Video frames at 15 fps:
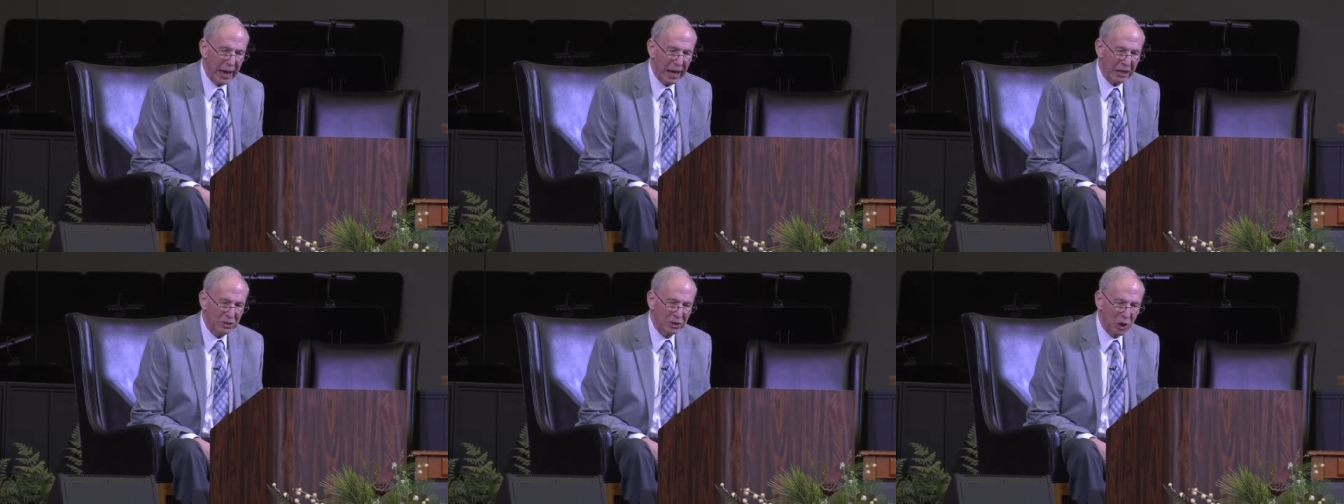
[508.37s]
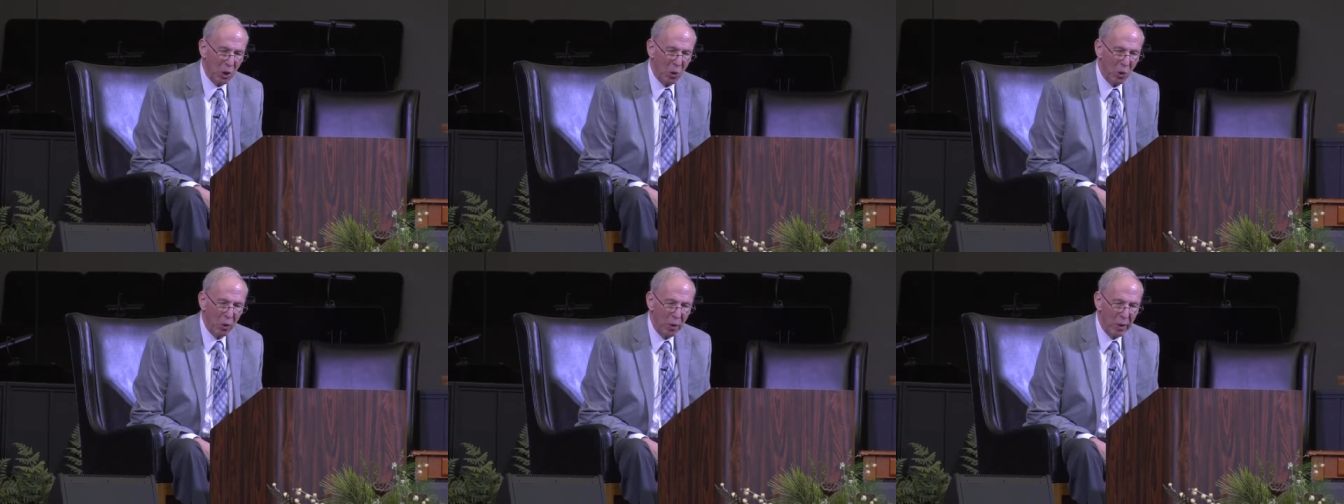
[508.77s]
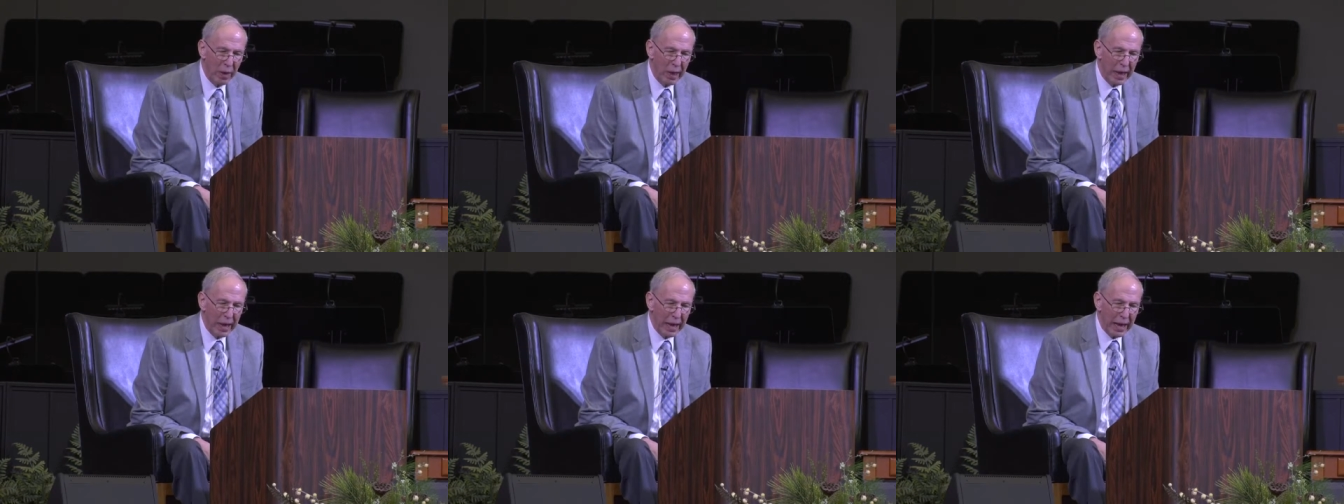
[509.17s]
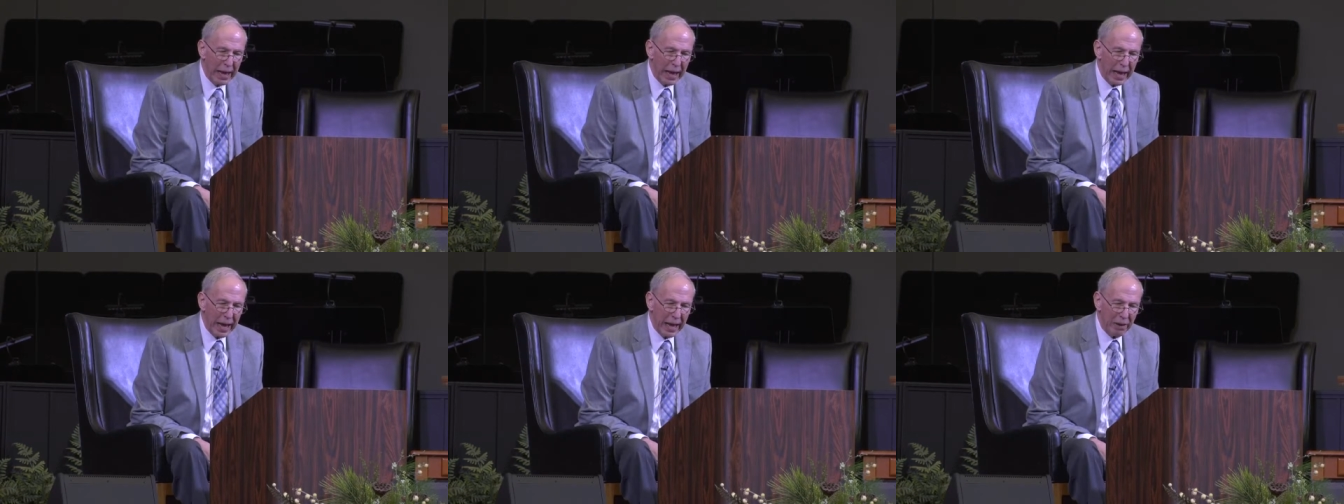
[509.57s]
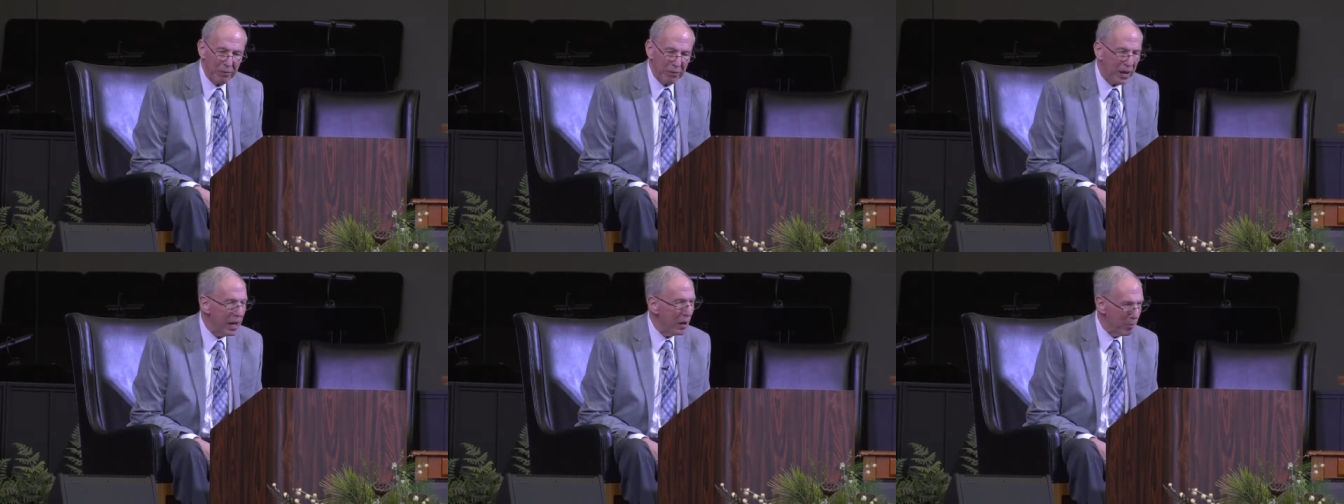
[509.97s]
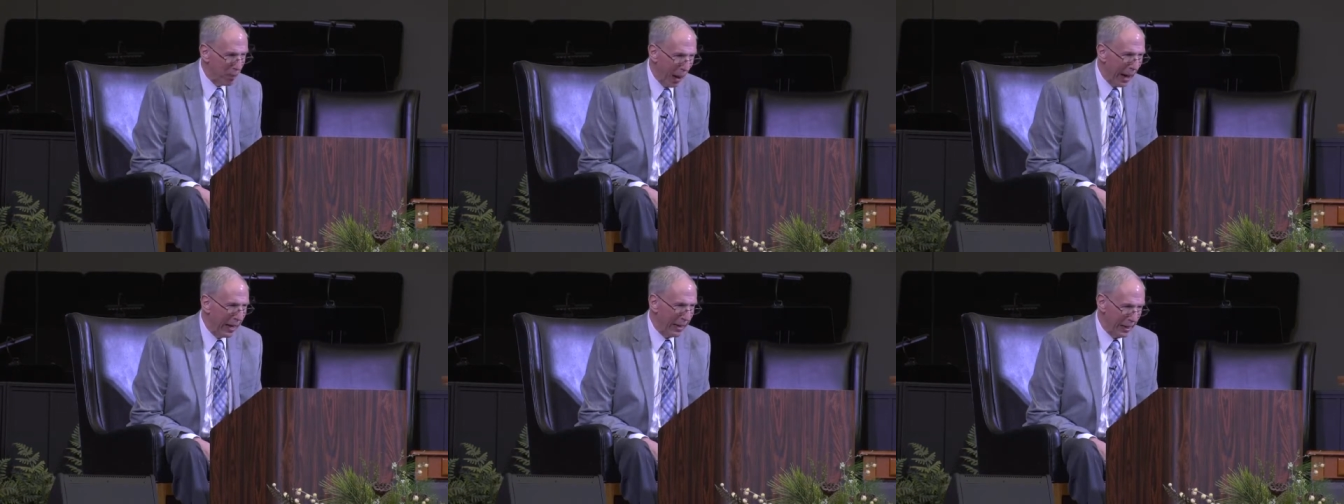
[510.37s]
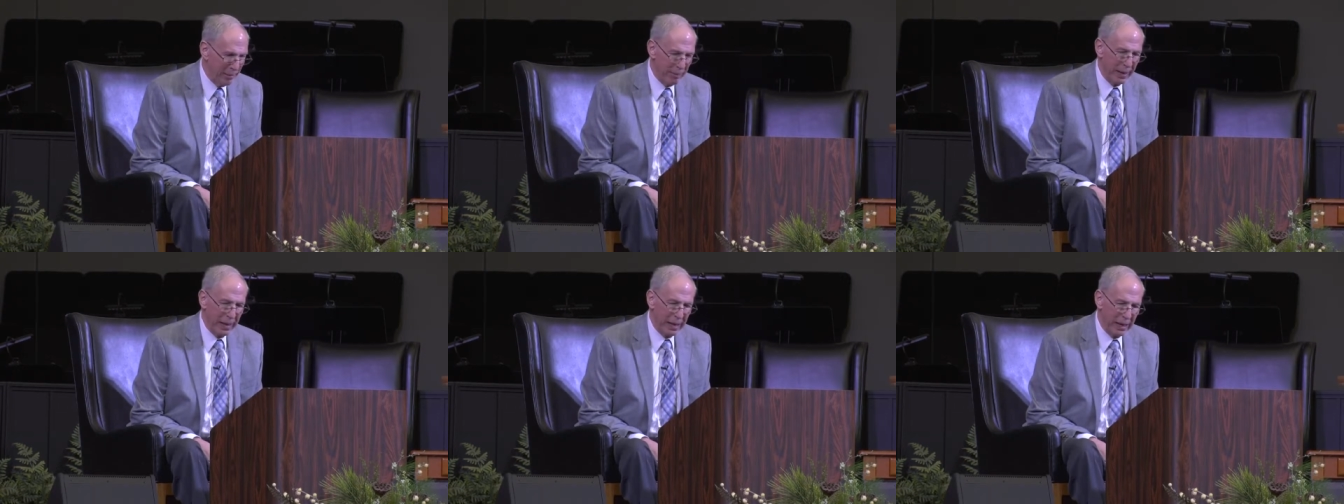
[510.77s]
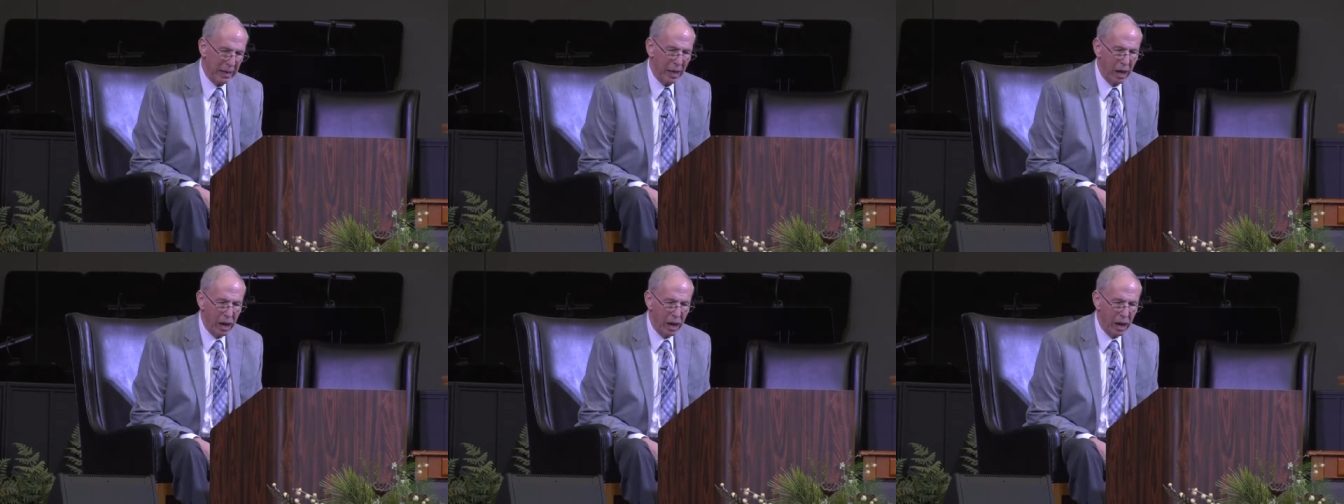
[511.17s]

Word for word: And so, if ye abide in me,